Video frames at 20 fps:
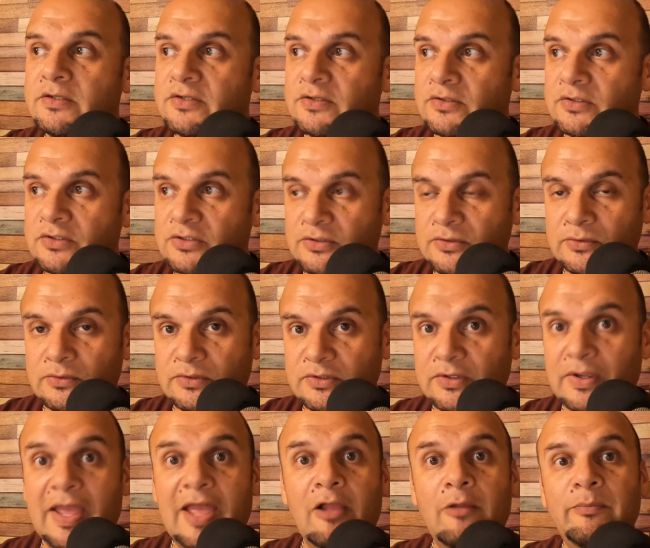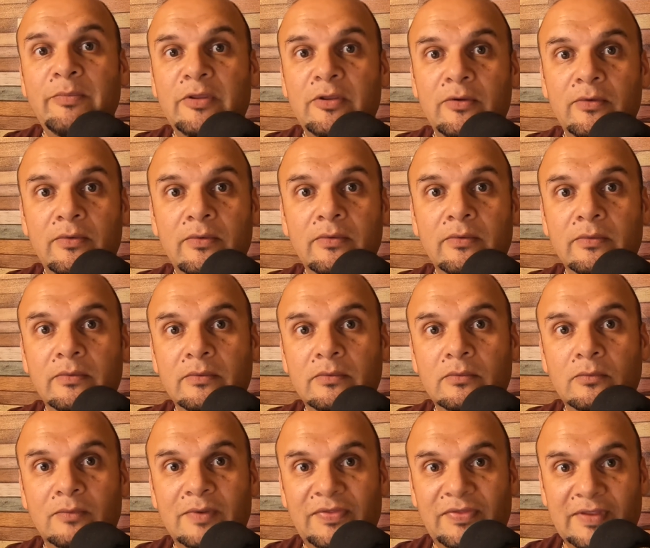to do to help you
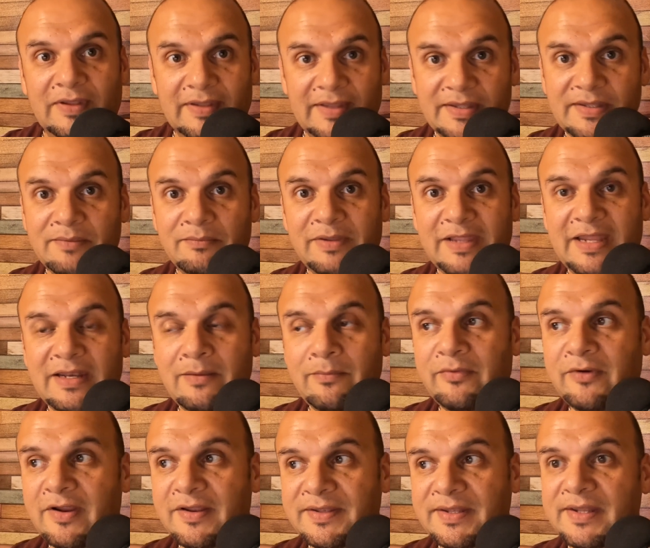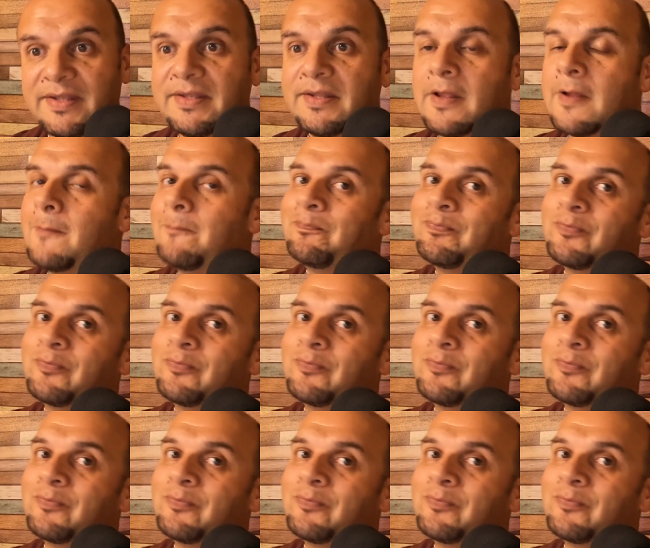with the lesson planning process.